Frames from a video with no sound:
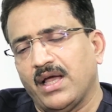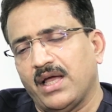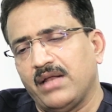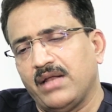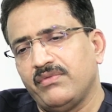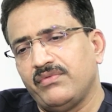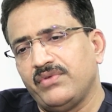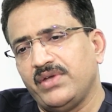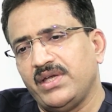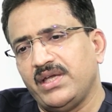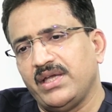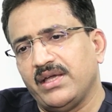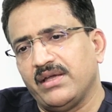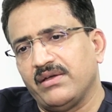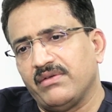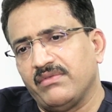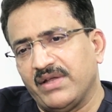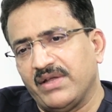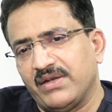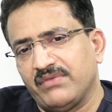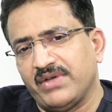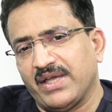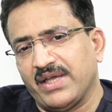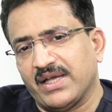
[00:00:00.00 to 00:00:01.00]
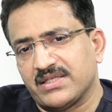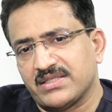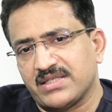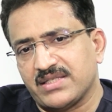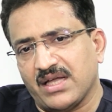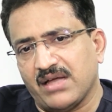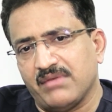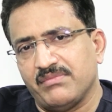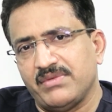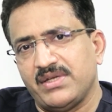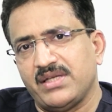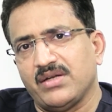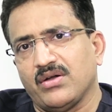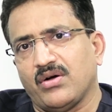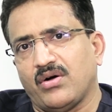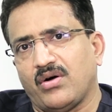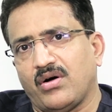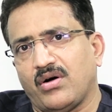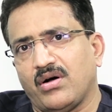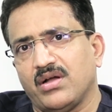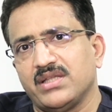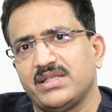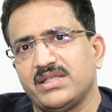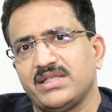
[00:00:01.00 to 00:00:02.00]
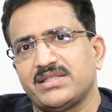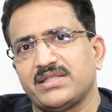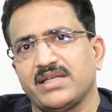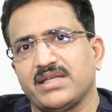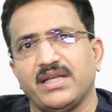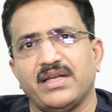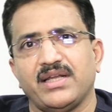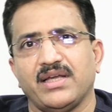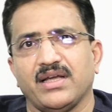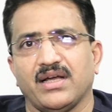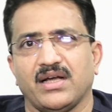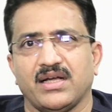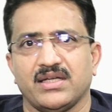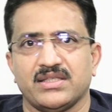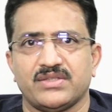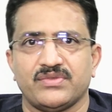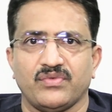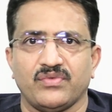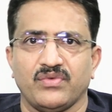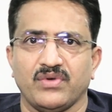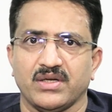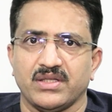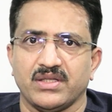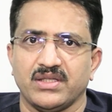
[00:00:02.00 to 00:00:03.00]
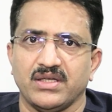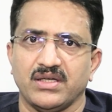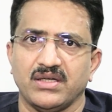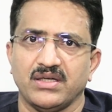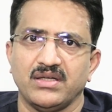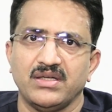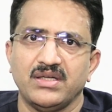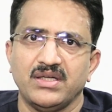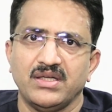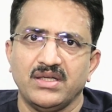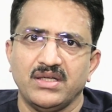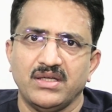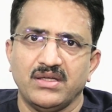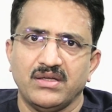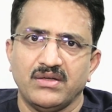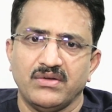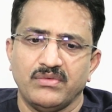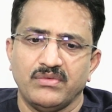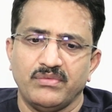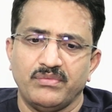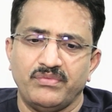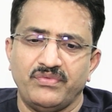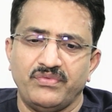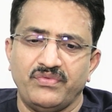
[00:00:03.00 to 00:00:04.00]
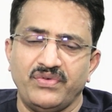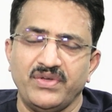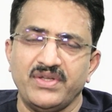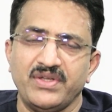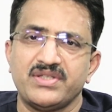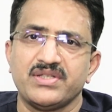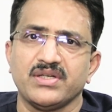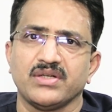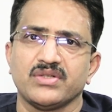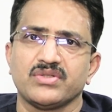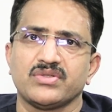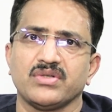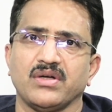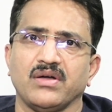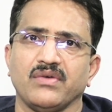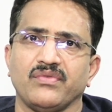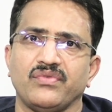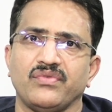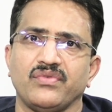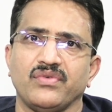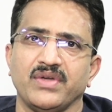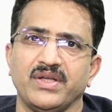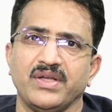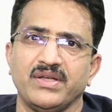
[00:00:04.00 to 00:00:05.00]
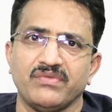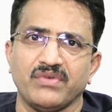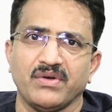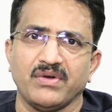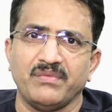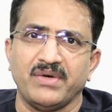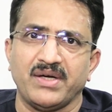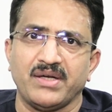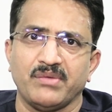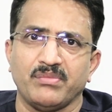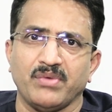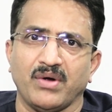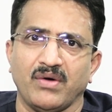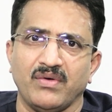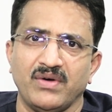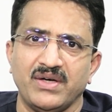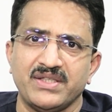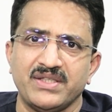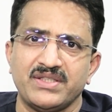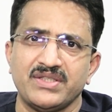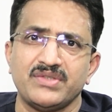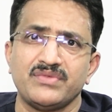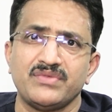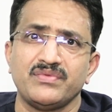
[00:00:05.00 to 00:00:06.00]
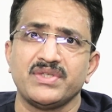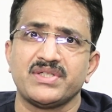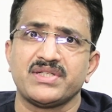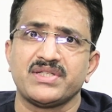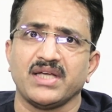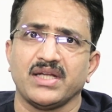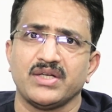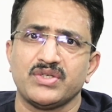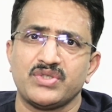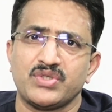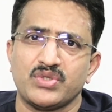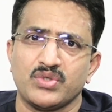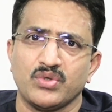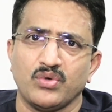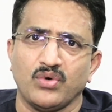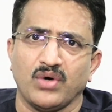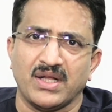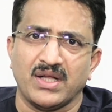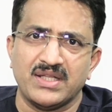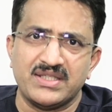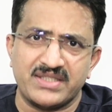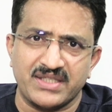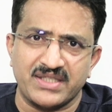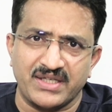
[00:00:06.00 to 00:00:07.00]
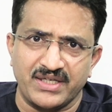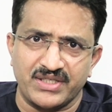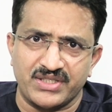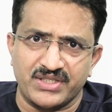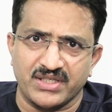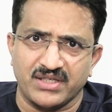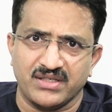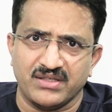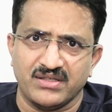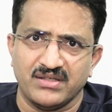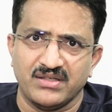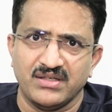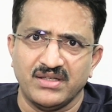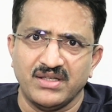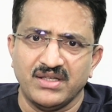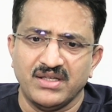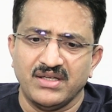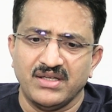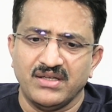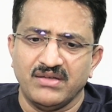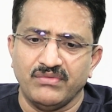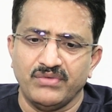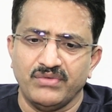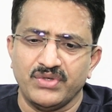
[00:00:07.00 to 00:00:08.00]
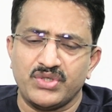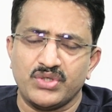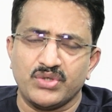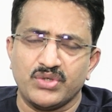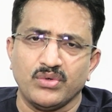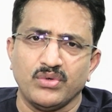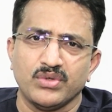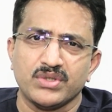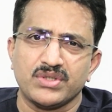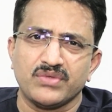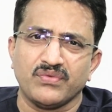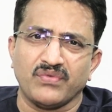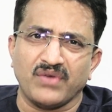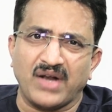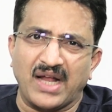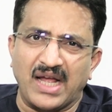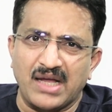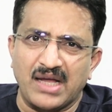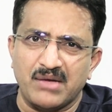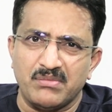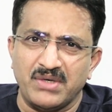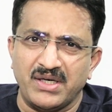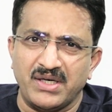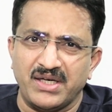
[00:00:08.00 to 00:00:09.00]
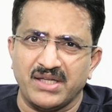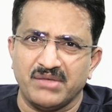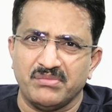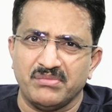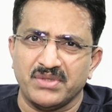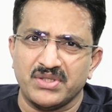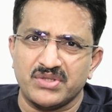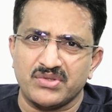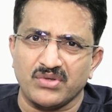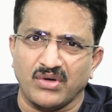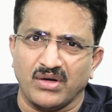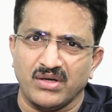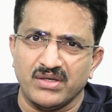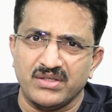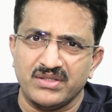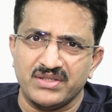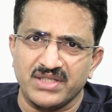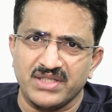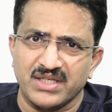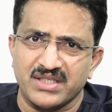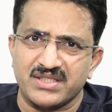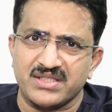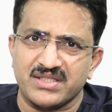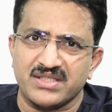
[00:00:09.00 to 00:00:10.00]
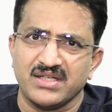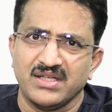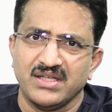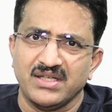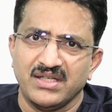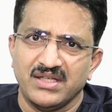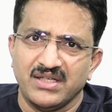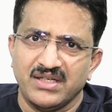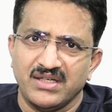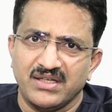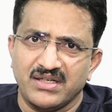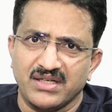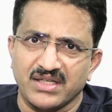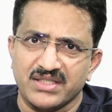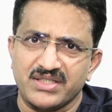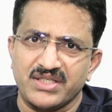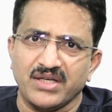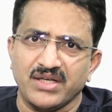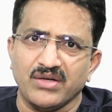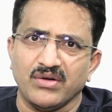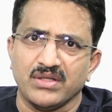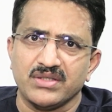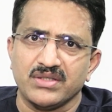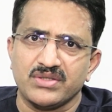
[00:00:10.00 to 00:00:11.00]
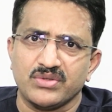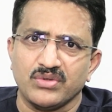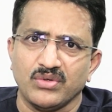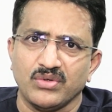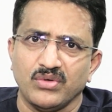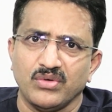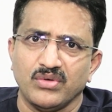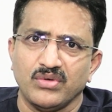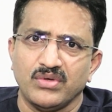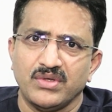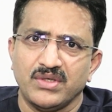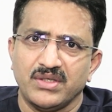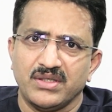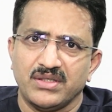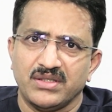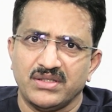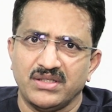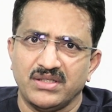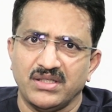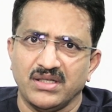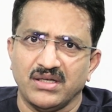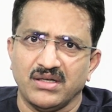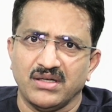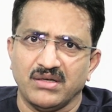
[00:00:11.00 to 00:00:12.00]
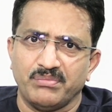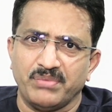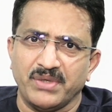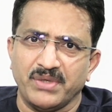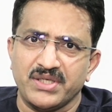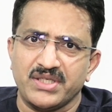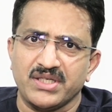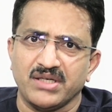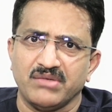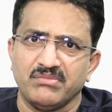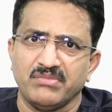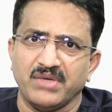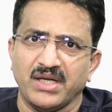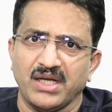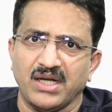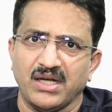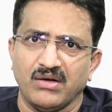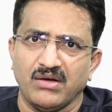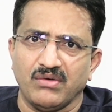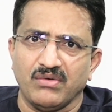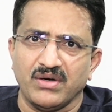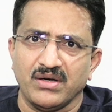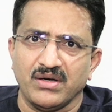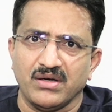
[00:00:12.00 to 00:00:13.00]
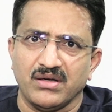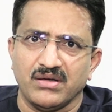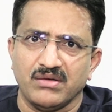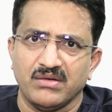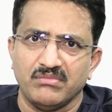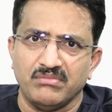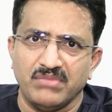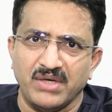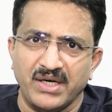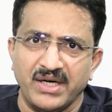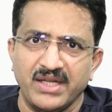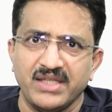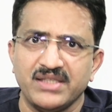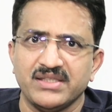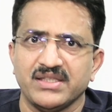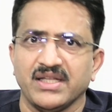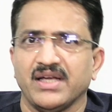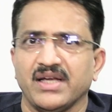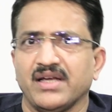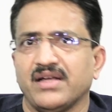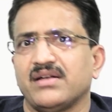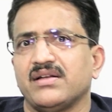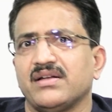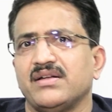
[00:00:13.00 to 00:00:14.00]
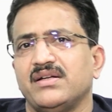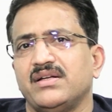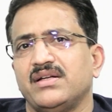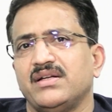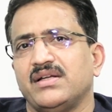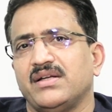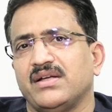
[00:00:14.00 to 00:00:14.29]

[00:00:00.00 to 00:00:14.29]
And when we examine all these areas for the features of inflammatory bowel disease, which can show ulceration, which shows friability, means on just touching also the patient may have a bleeding there,